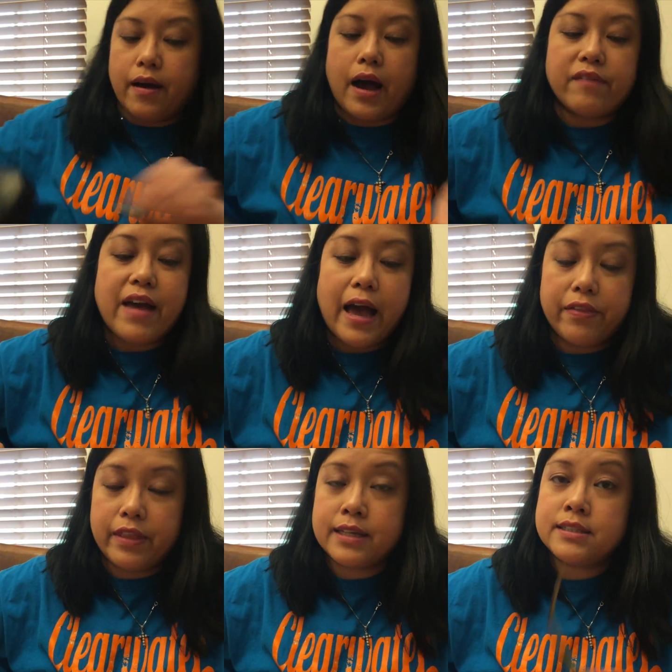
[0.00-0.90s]
I've
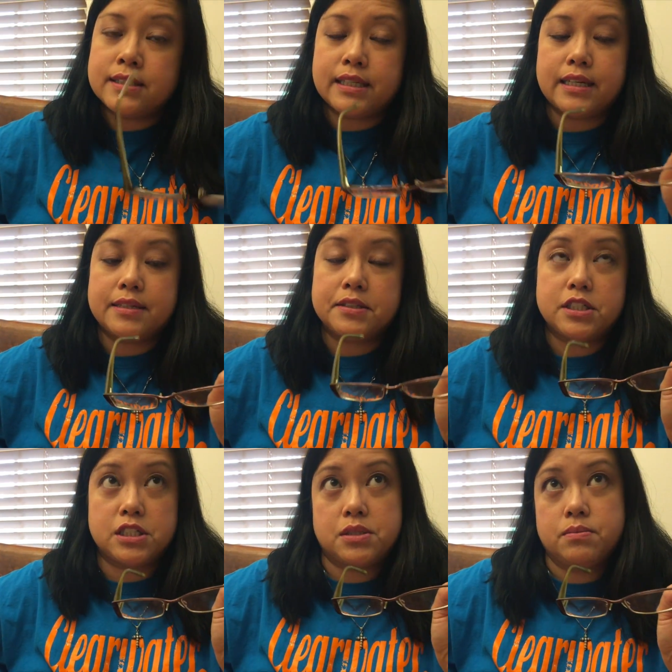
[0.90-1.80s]
had this
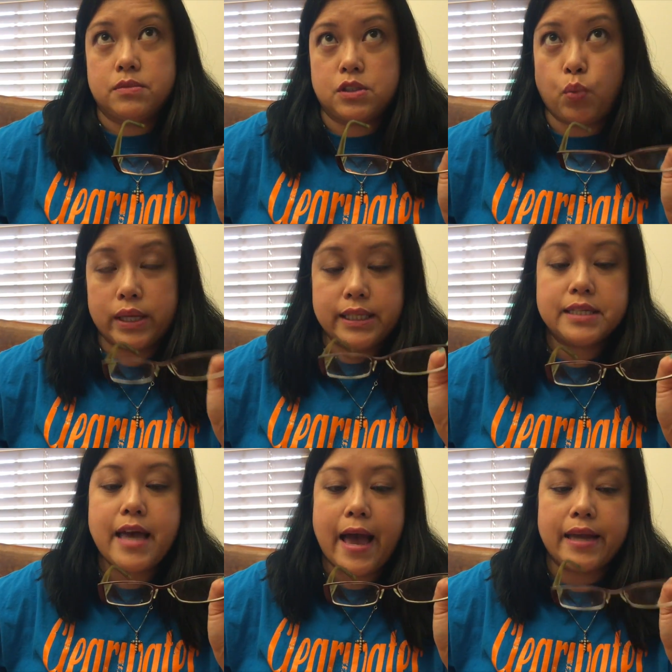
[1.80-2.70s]
since twenty
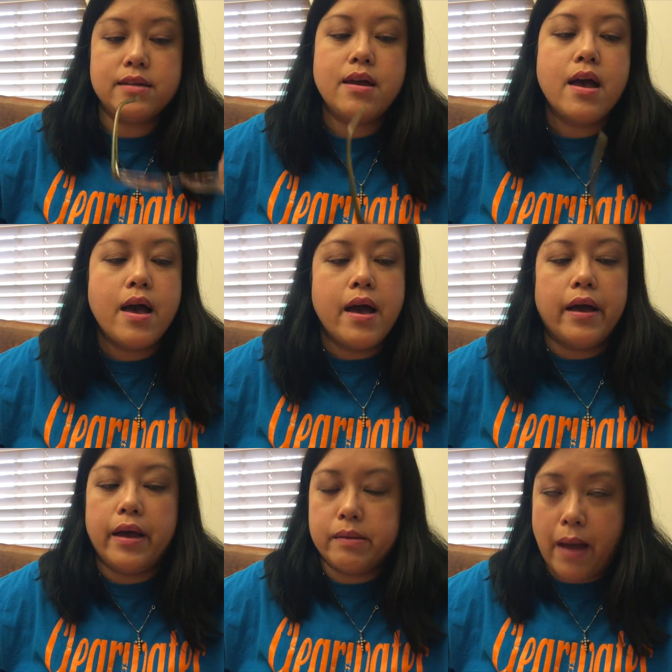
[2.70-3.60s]
ten.
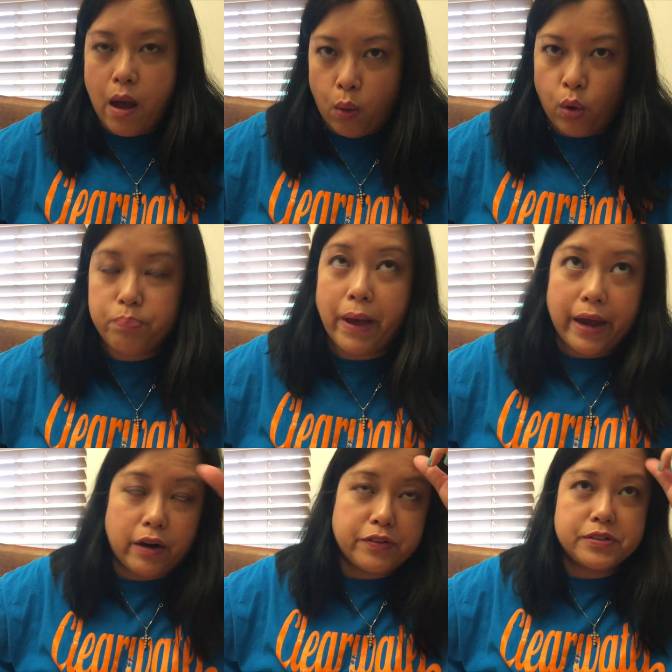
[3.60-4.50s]
And my old
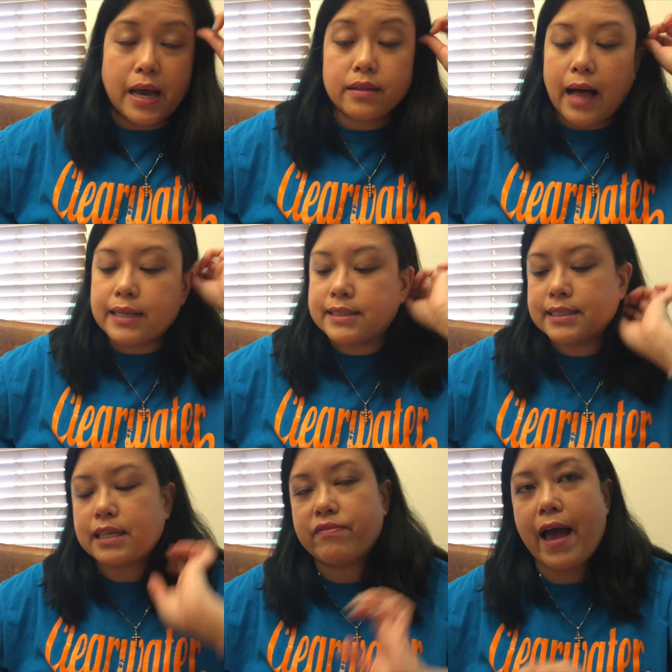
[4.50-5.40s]
pair of
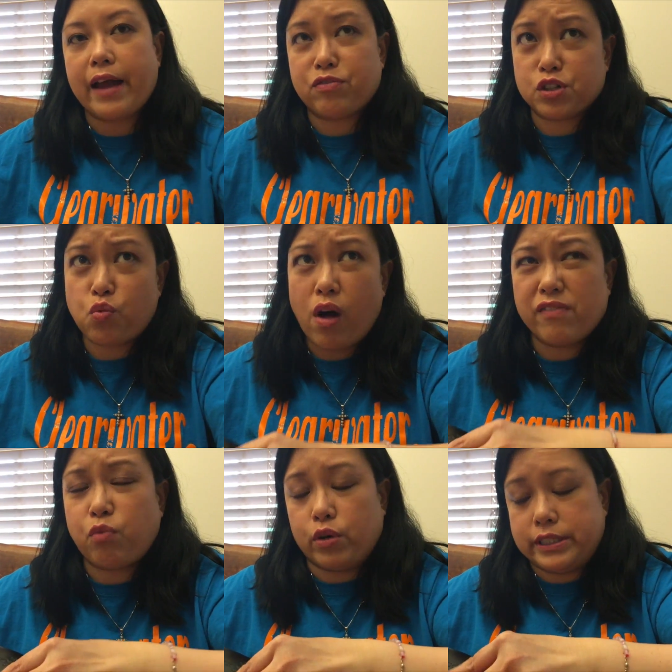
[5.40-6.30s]
sunglasses I've had for
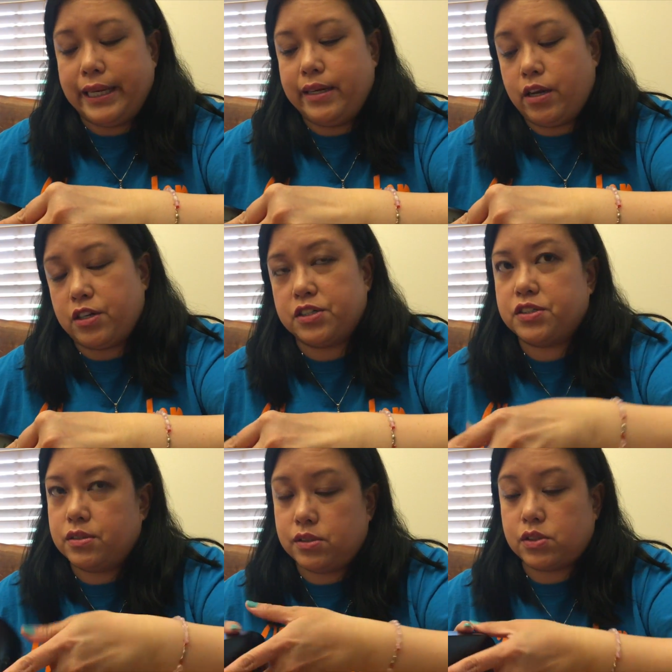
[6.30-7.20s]
twelve, fourteen
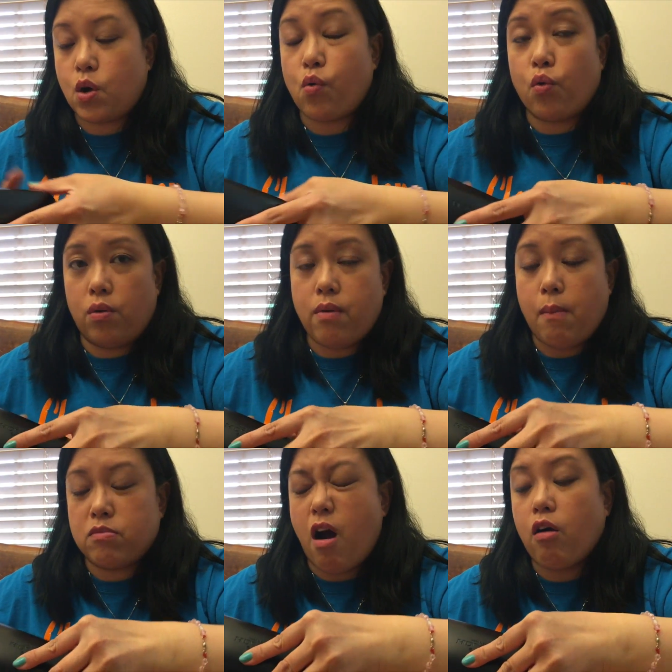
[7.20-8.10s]
years. So
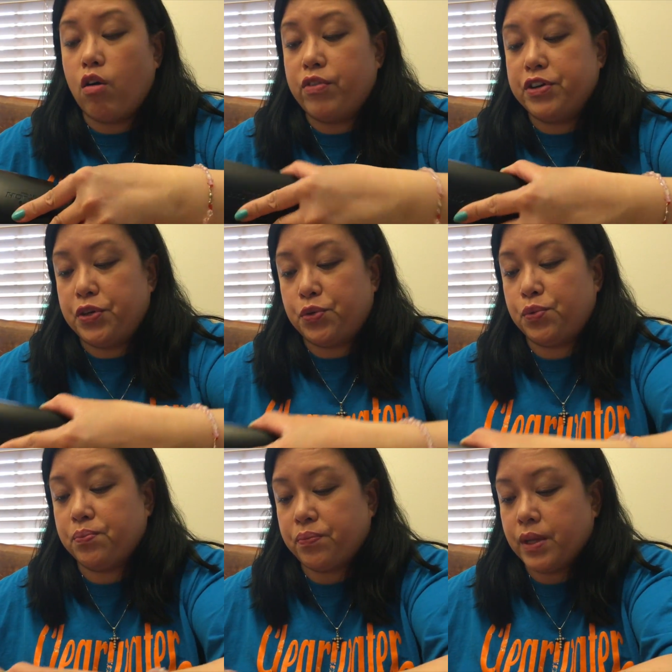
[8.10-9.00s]
I'm long overdue.